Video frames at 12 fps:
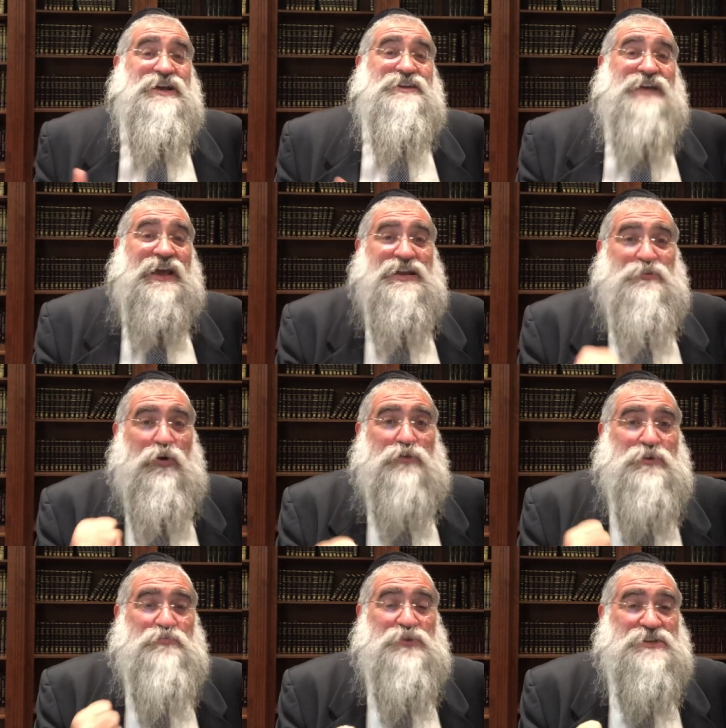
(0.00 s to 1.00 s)
They didn't want
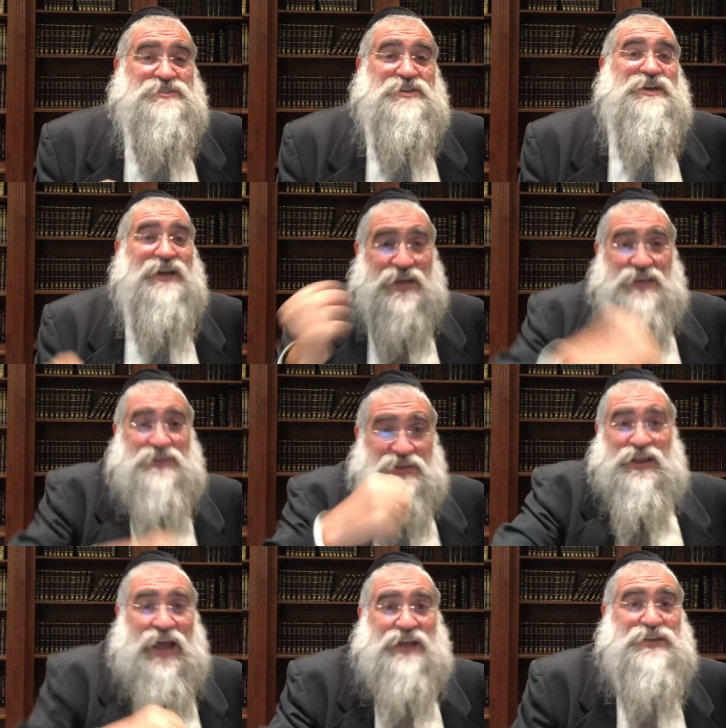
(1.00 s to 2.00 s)
to be busy in the
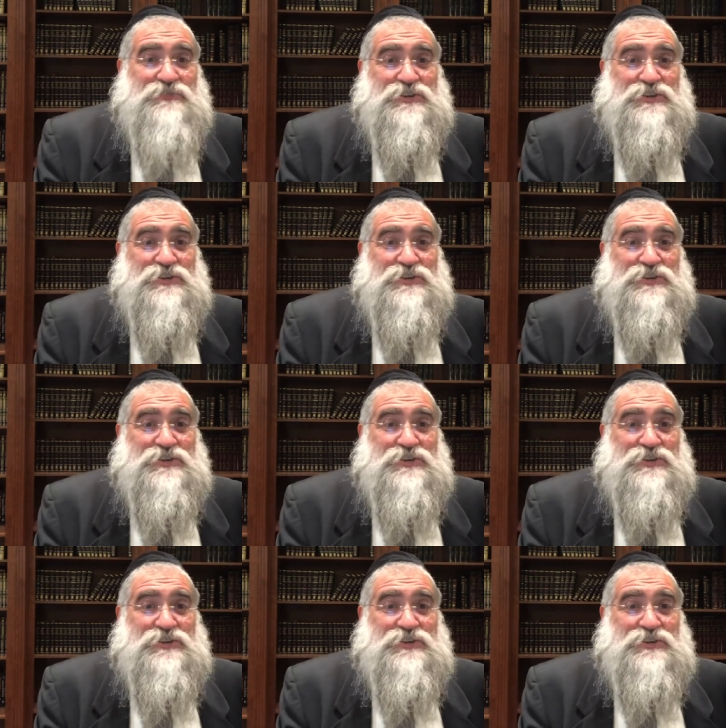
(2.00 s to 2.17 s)
land of